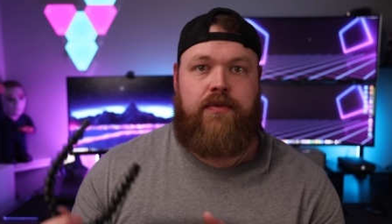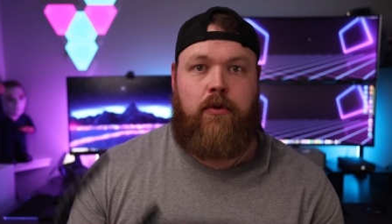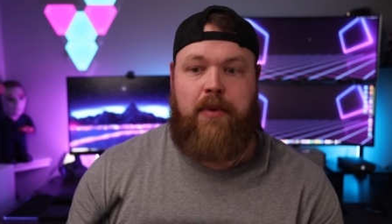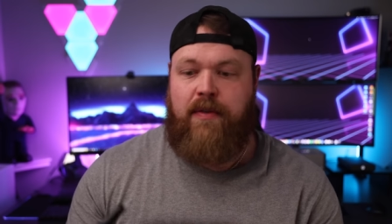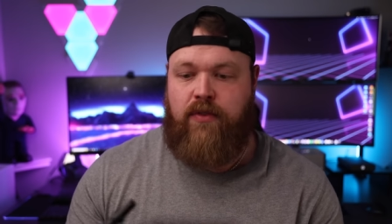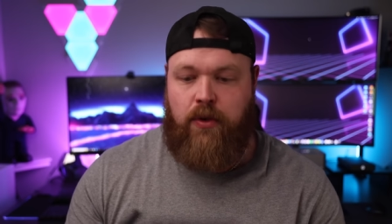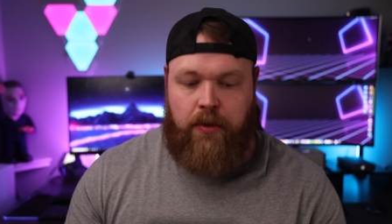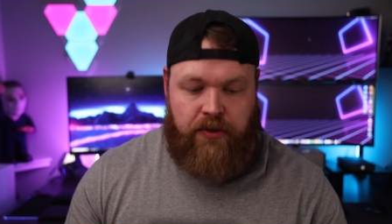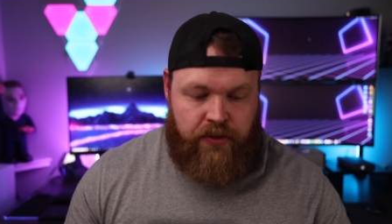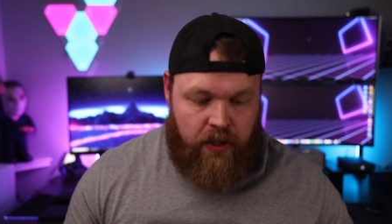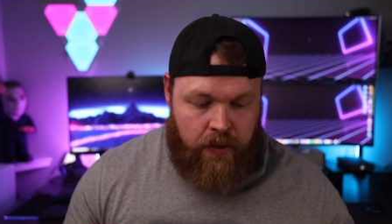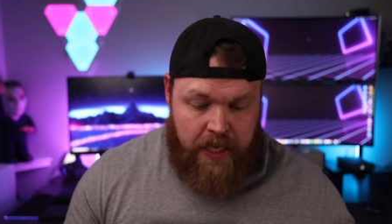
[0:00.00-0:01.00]
for my viewers.
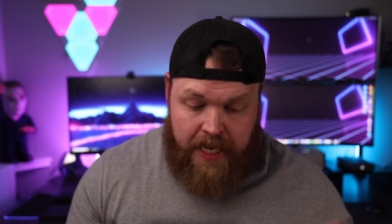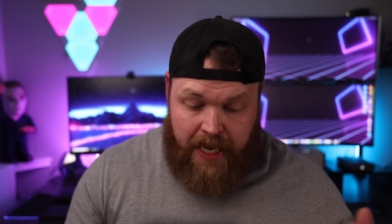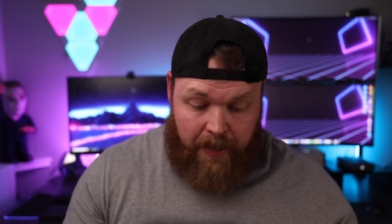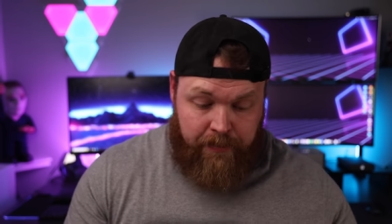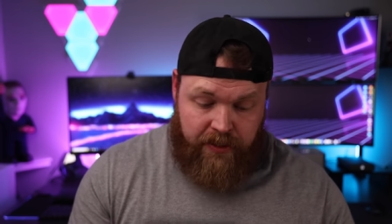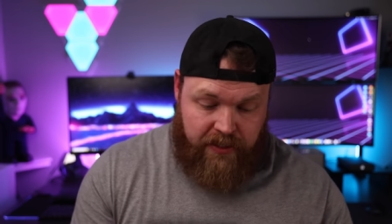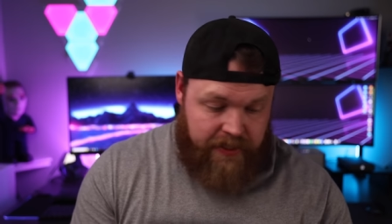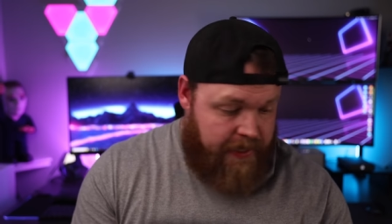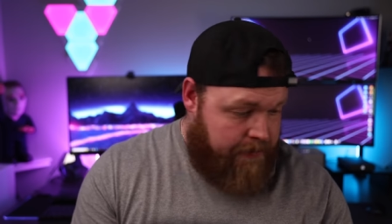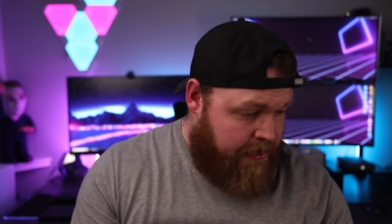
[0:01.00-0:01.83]
So I'm really excited